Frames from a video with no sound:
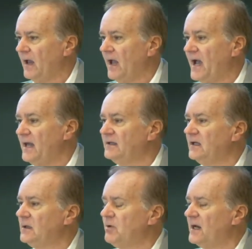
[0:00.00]
And
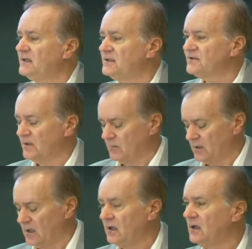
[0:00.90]
in Ideas
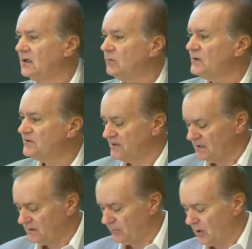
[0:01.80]
Seminar, we
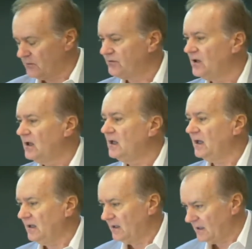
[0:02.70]
see both
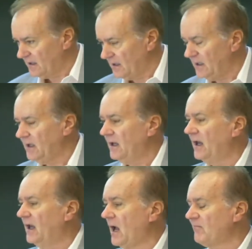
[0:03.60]

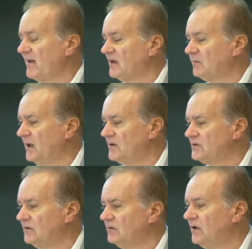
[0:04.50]
elaborate
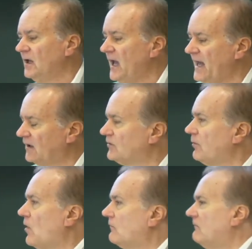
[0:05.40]
explanations and
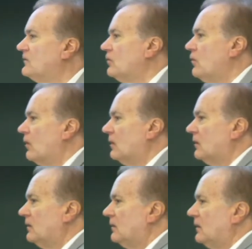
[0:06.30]
exploratory talk.
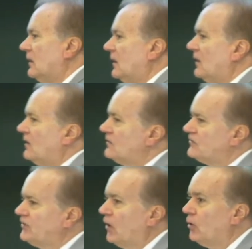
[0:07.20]

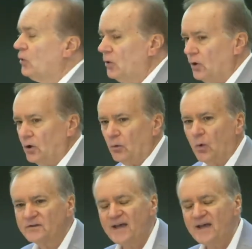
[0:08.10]
So what's